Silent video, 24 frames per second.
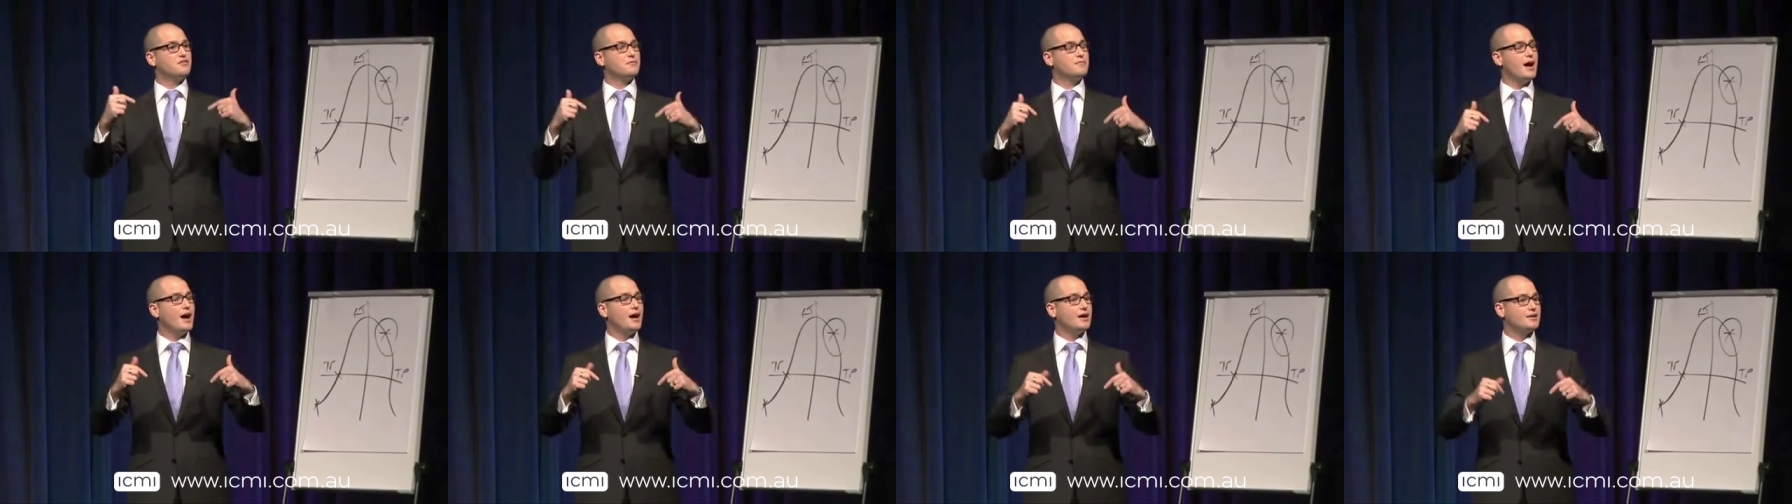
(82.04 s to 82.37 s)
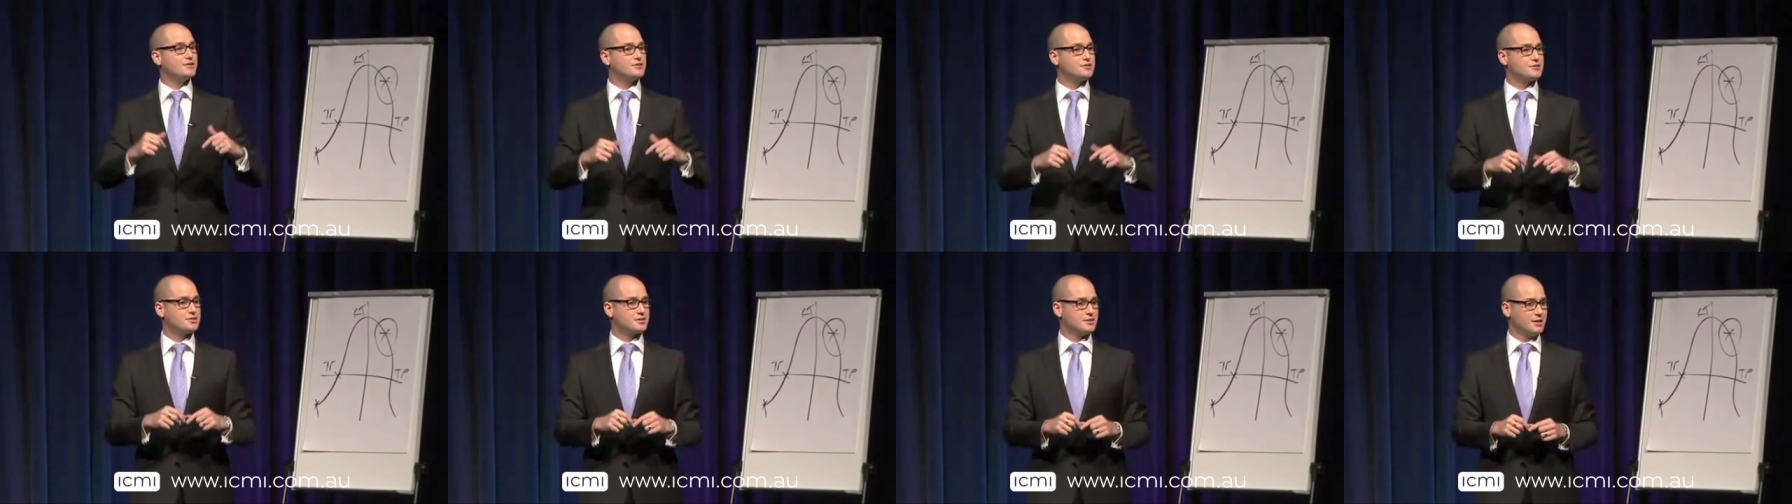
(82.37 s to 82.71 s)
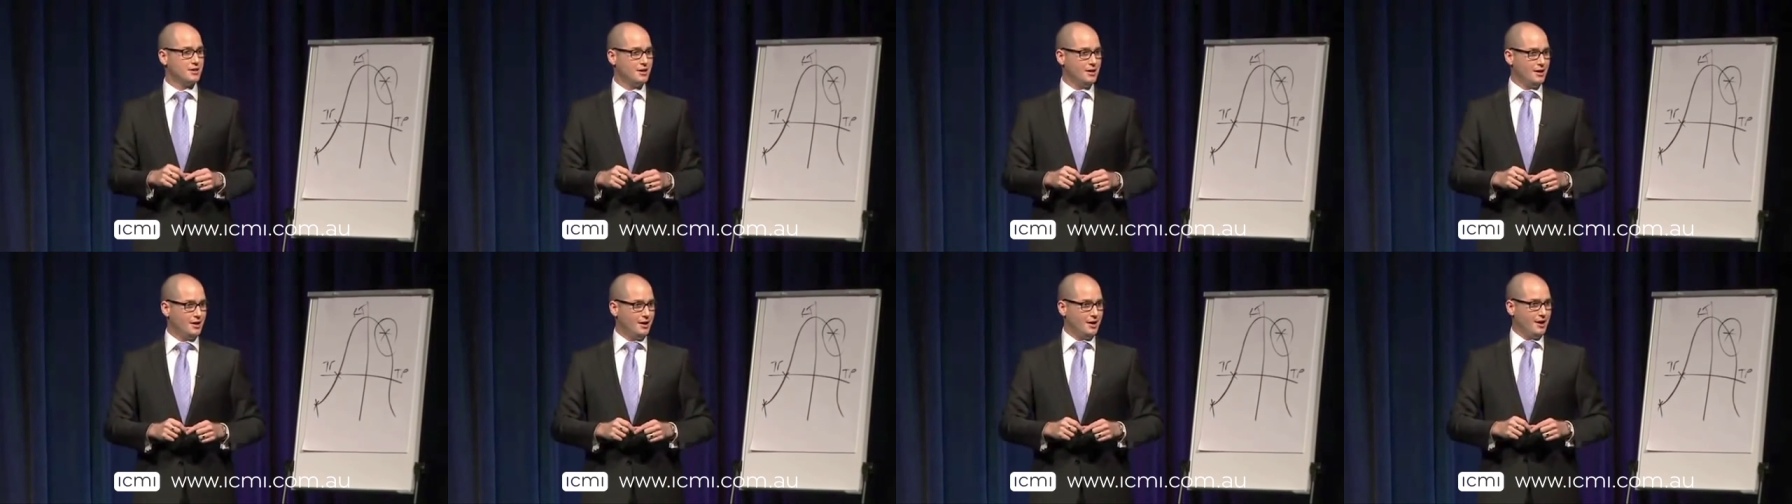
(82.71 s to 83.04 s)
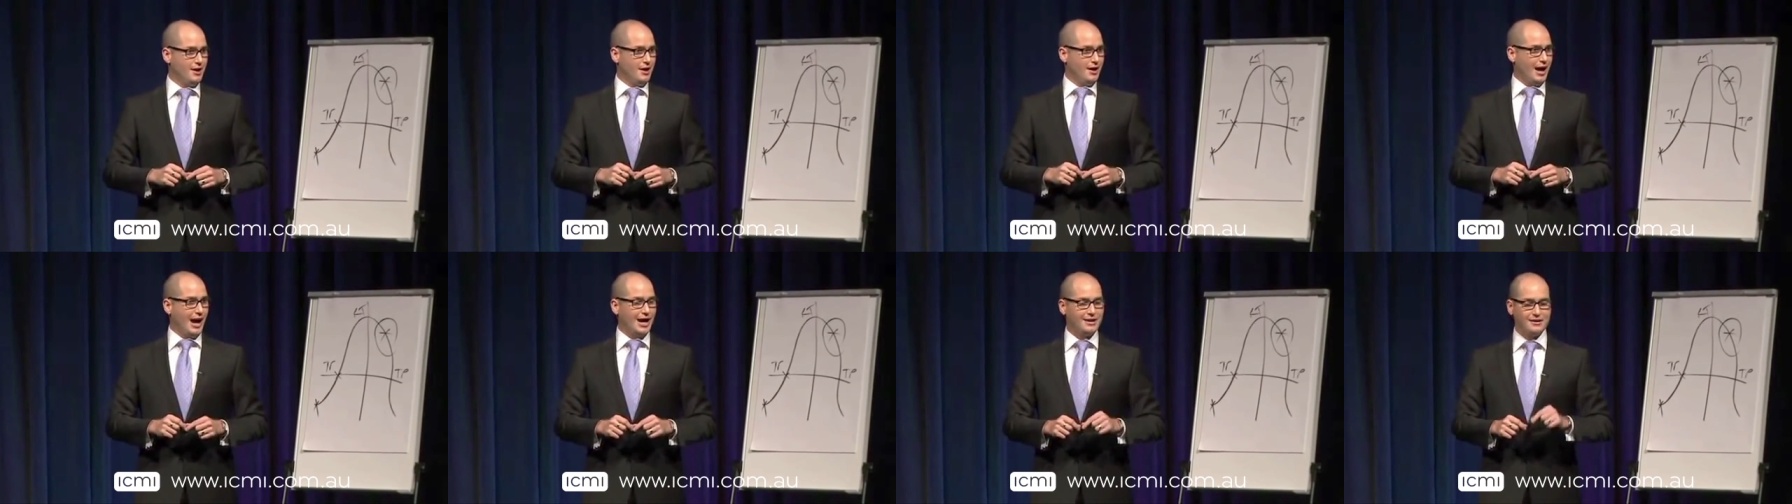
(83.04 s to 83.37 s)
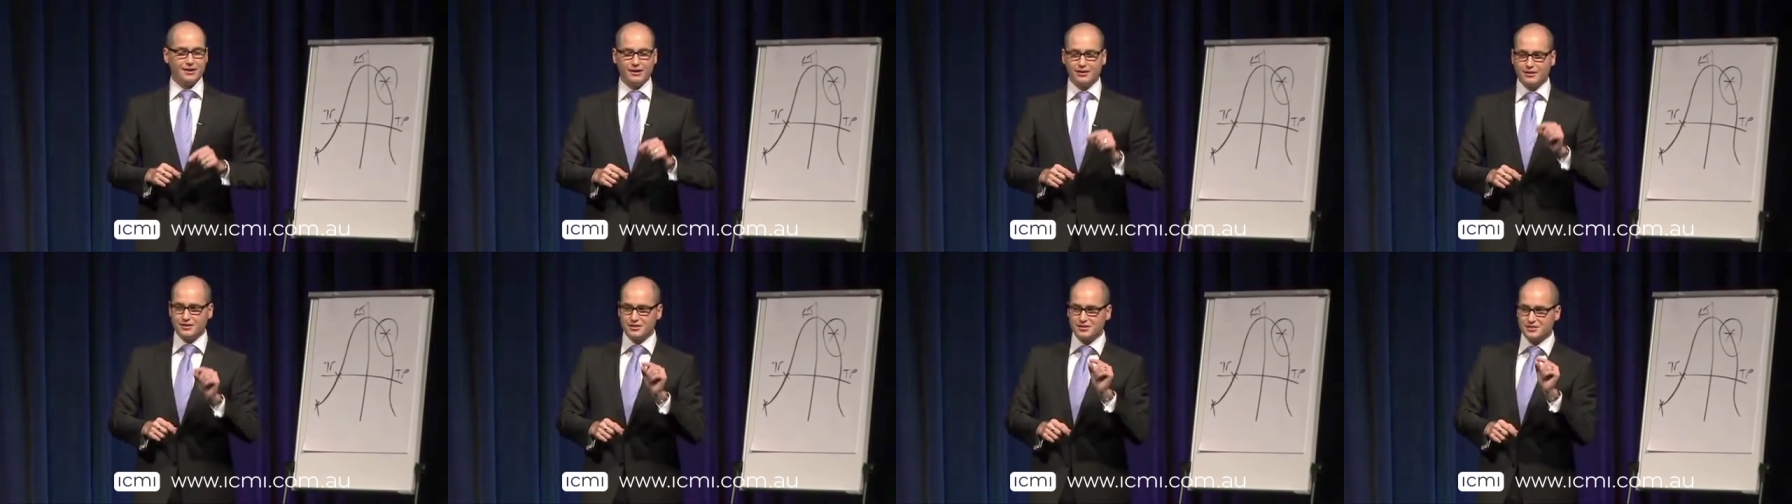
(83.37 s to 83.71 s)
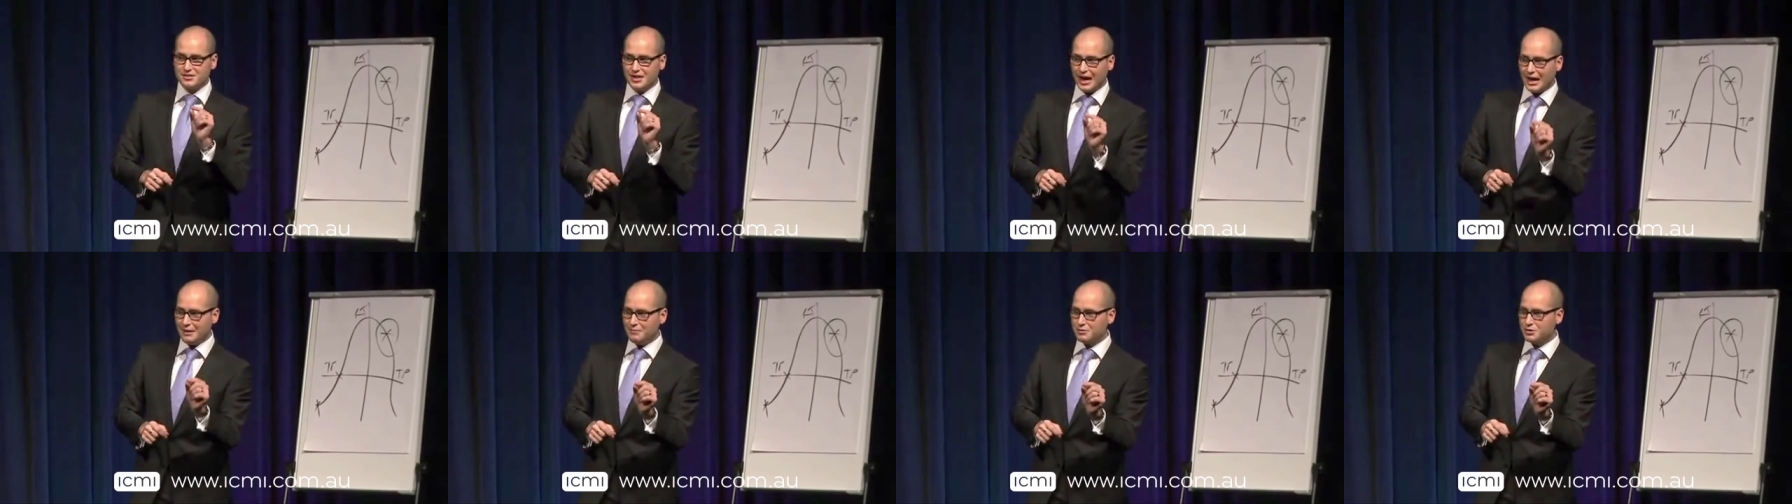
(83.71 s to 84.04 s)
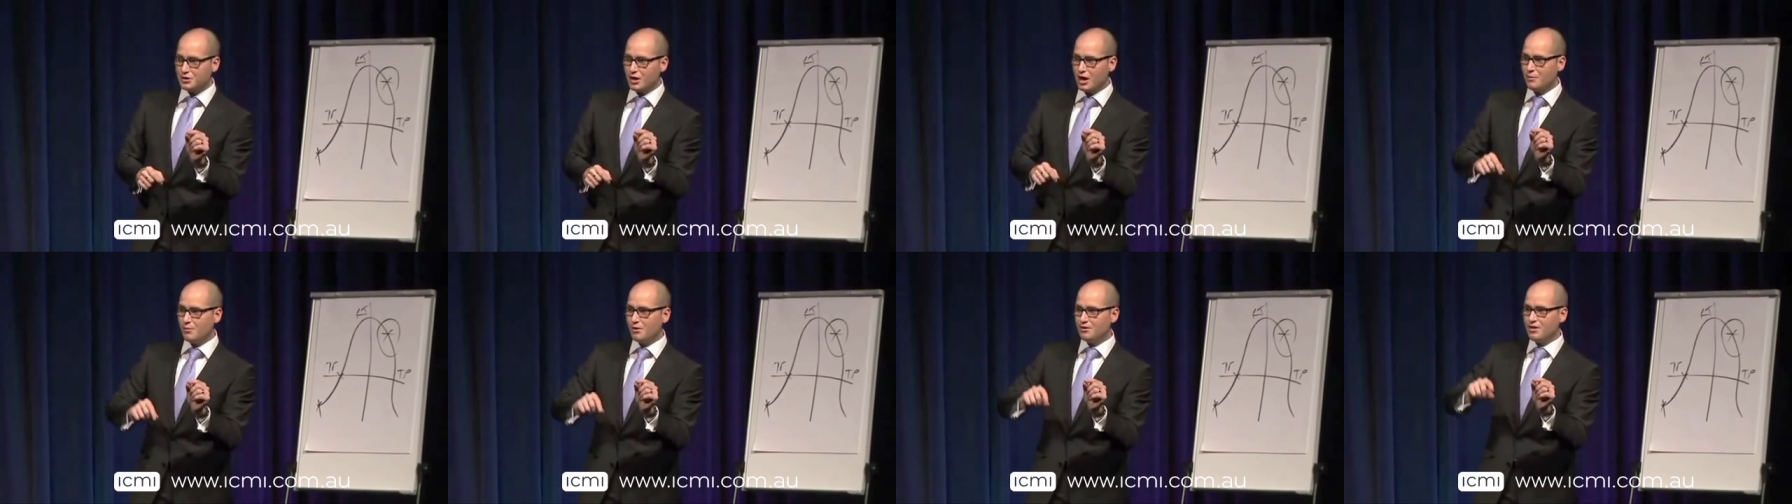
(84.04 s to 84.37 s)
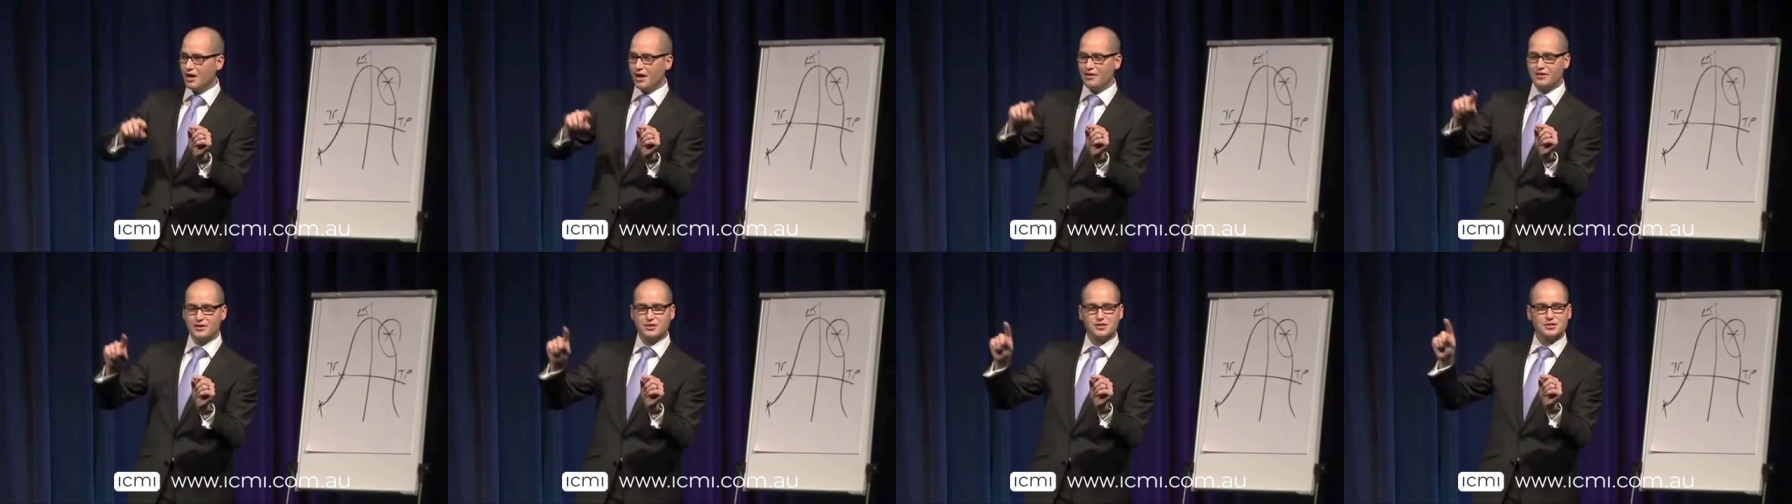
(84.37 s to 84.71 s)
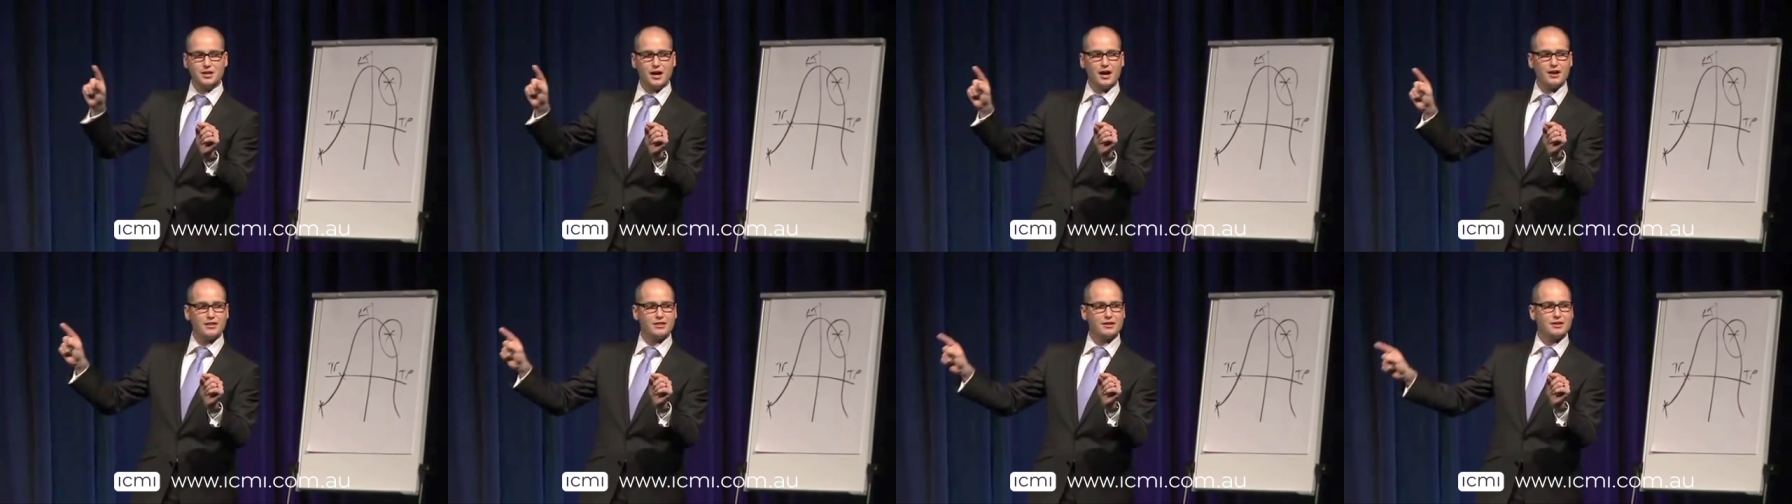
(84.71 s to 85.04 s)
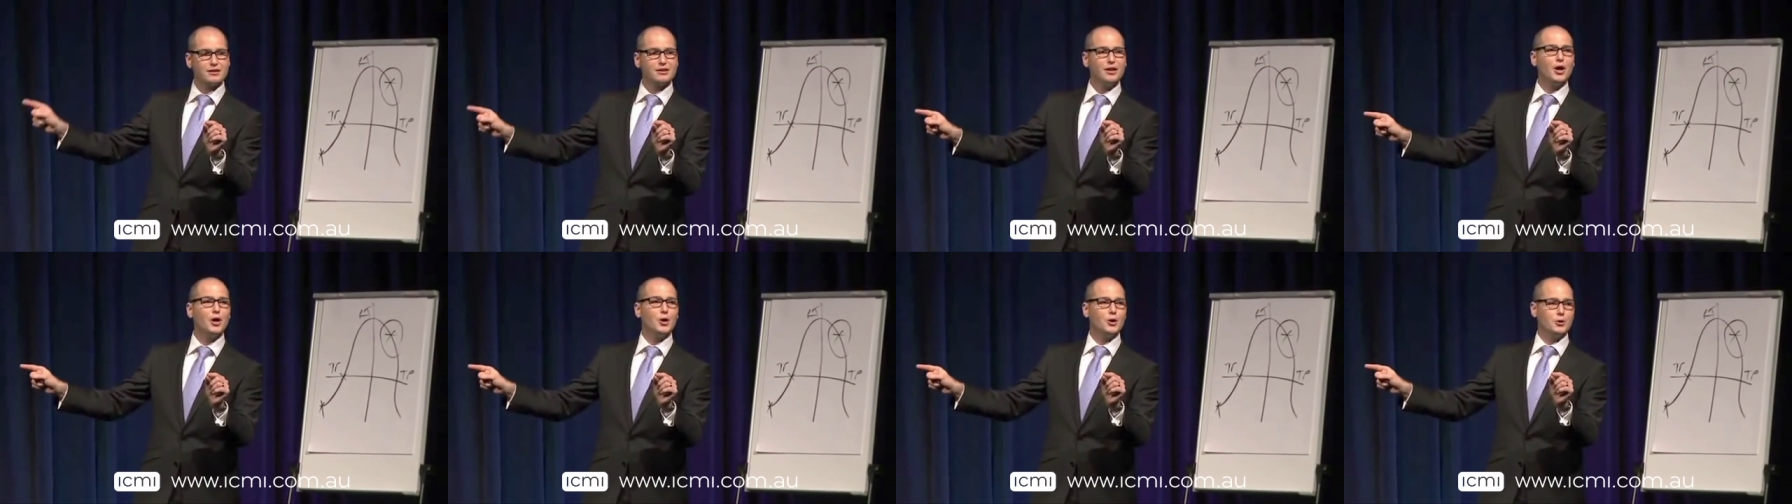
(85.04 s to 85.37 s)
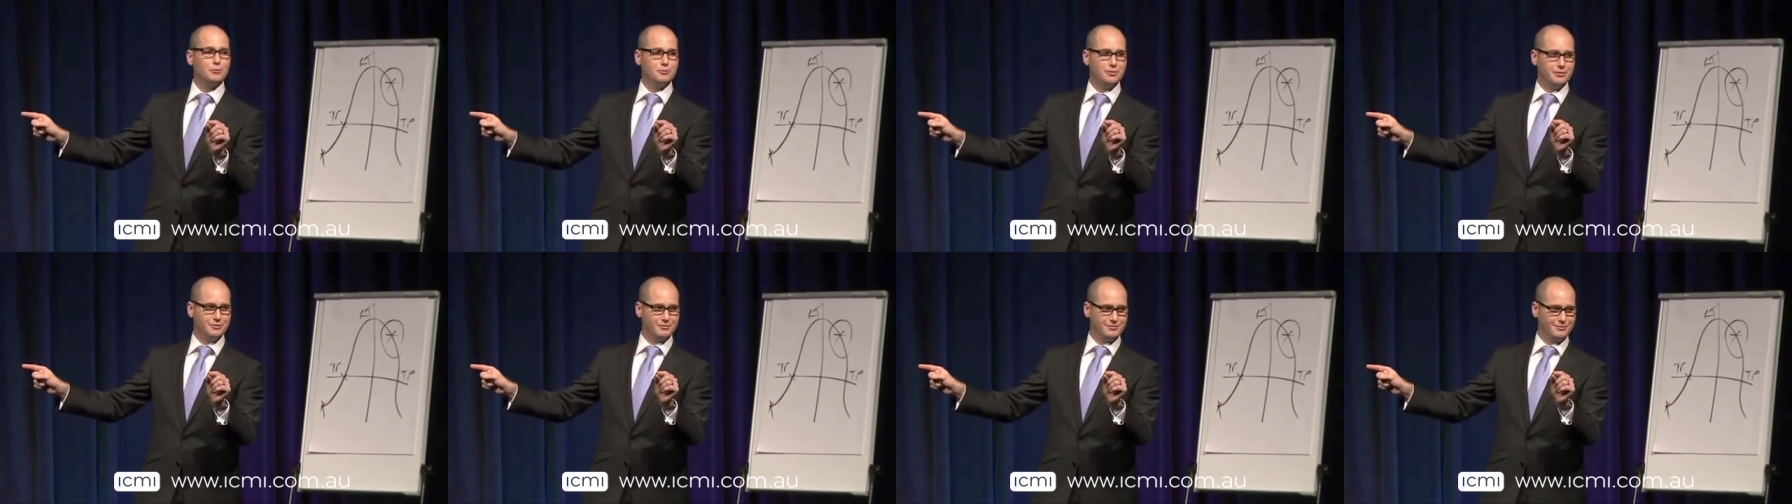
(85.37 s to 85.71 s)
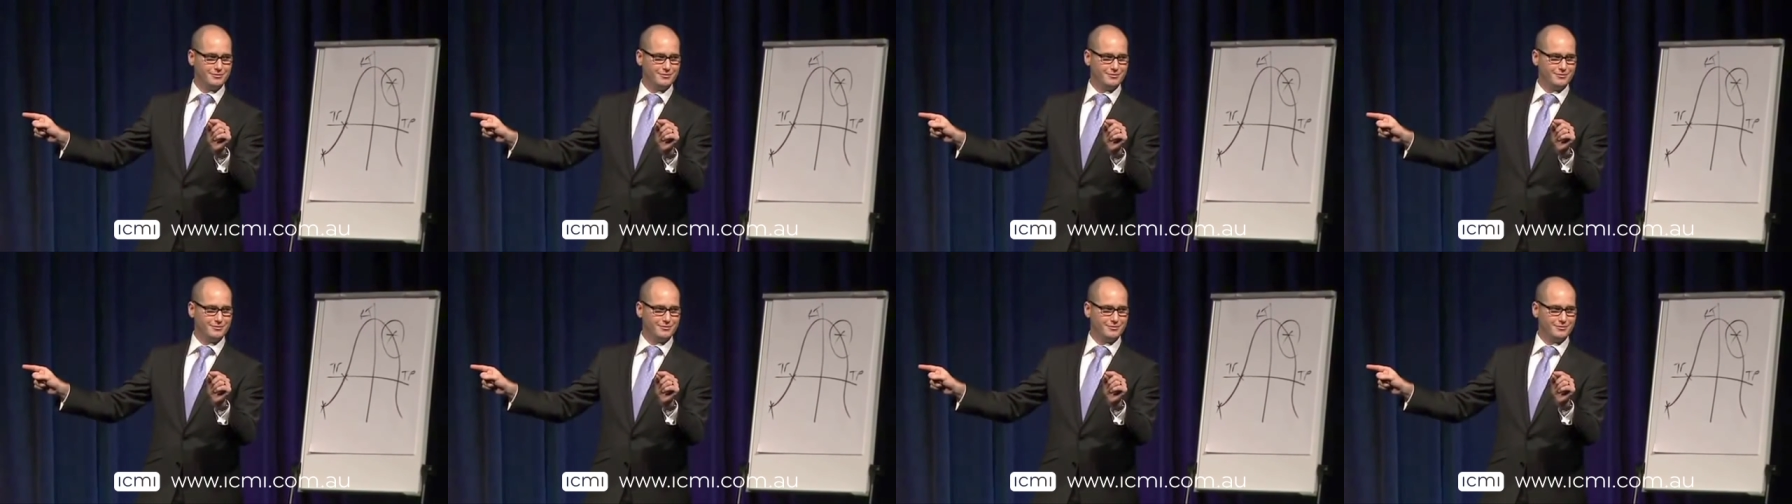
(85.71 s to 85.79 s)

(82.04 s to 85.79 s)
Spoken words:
from us. And yet at the same time, on the other side of the globe,